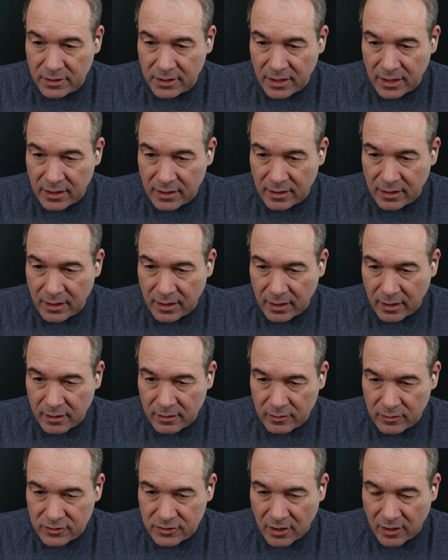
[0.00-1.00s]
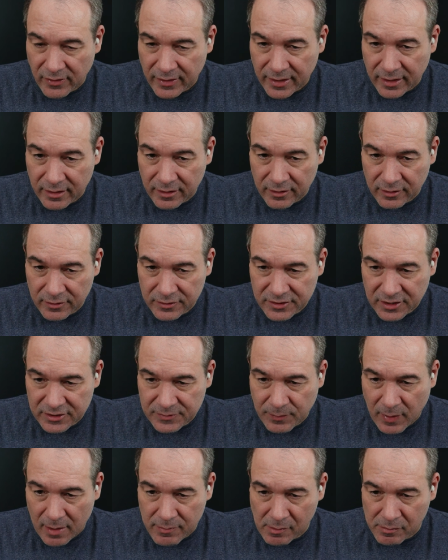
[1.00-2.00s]
It includes all the headers. It's
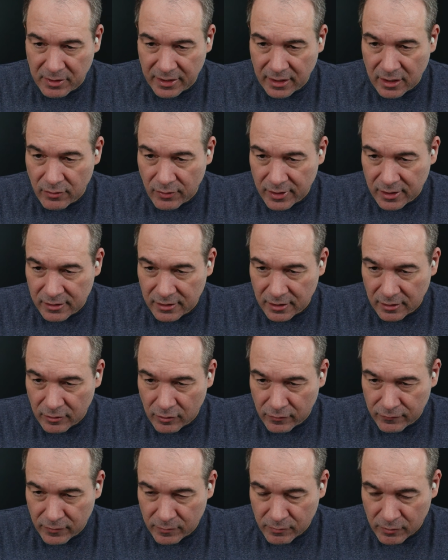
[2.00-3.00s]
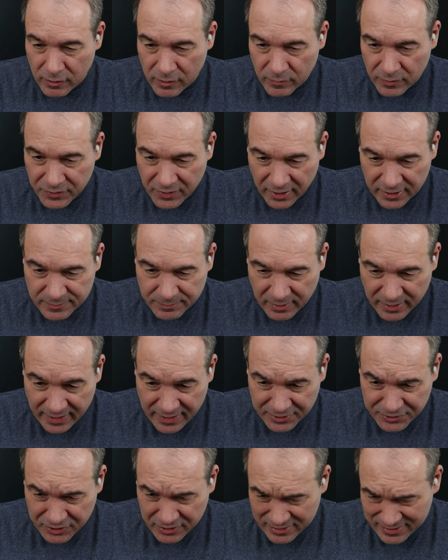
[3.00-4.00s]
probably going a little overboard with the
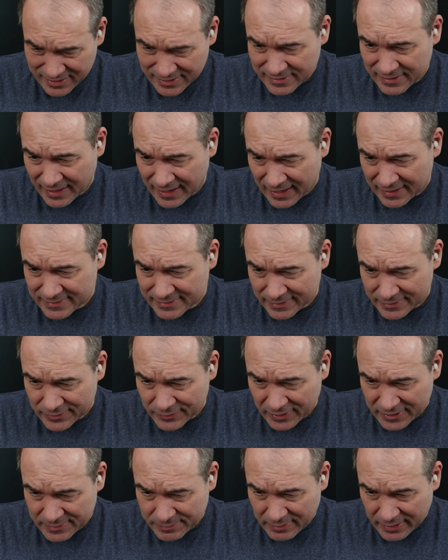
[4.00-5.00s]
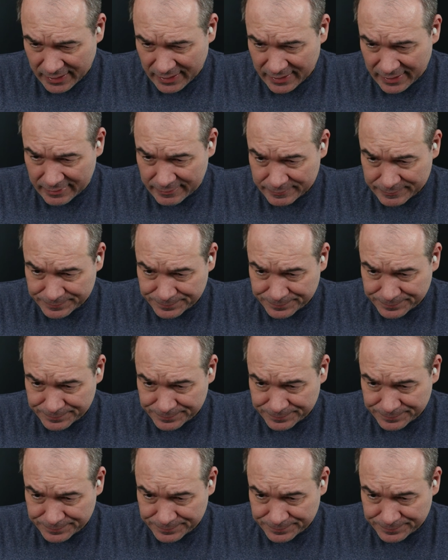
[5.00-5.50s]
explanations because I asked it to explain it.